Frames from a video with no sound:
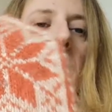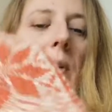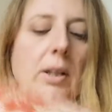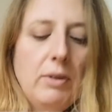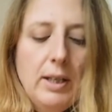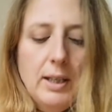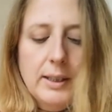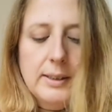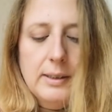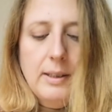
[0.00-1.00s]
Really
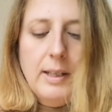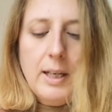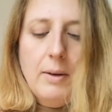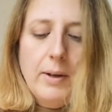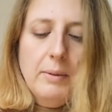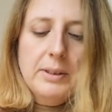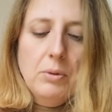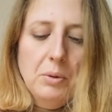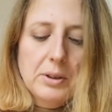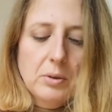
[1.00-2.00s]
nice. It comes in
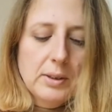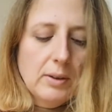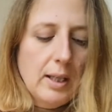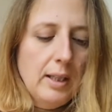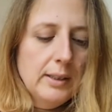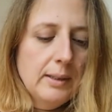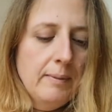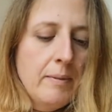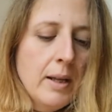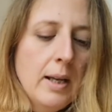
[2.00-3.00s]
all sorts of colours.
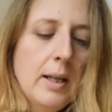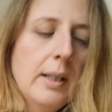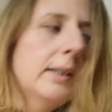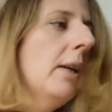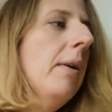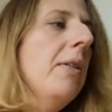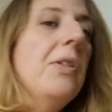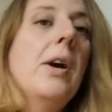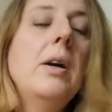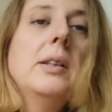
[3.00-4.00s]
So
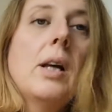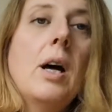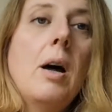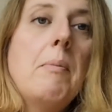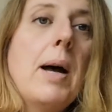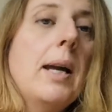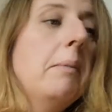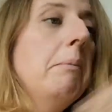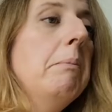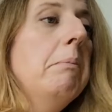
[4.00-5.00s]
those are
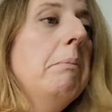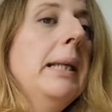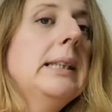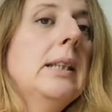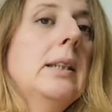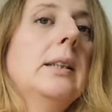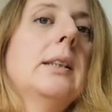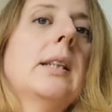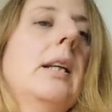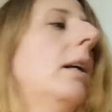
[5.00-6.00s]
my
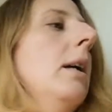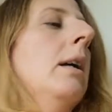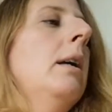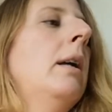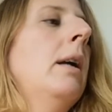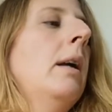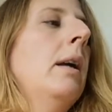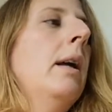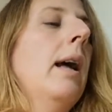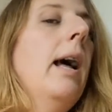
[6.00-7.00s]
mittens.
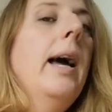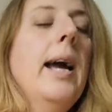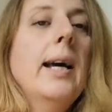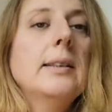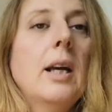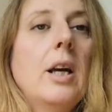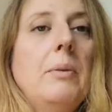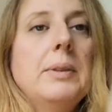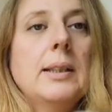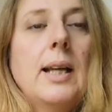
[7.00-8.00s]
I had
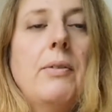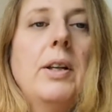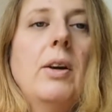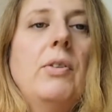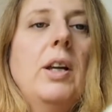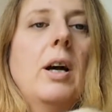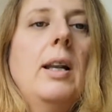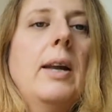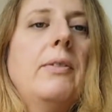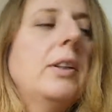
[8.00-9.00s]
hoped I'd have enough
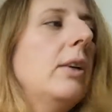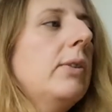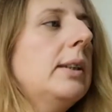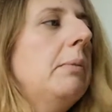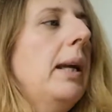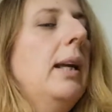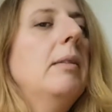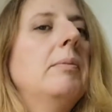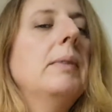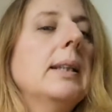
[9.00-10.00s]
yarn left over to
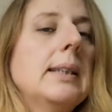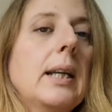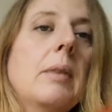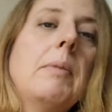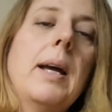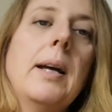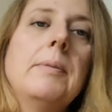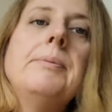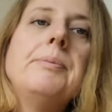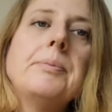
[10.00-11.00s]
make a second pair,